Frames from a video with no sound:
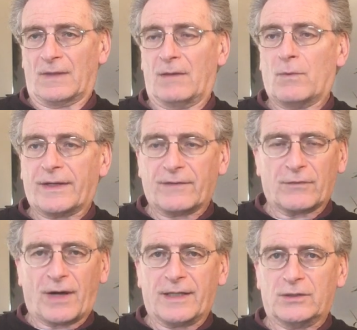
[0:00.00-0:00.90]
And
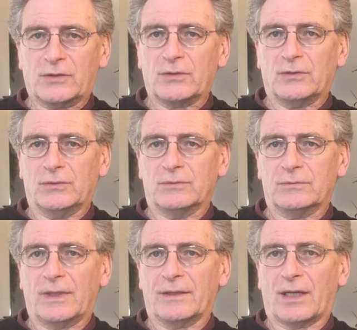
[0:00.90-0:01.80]
whatever I do
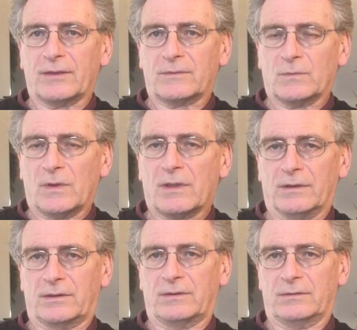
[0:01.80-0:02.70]
will not
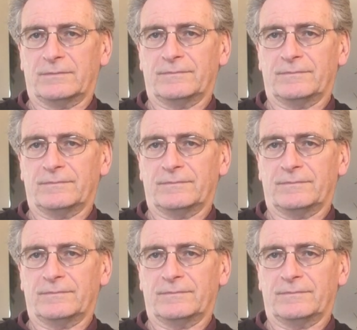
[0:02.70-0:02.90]
work.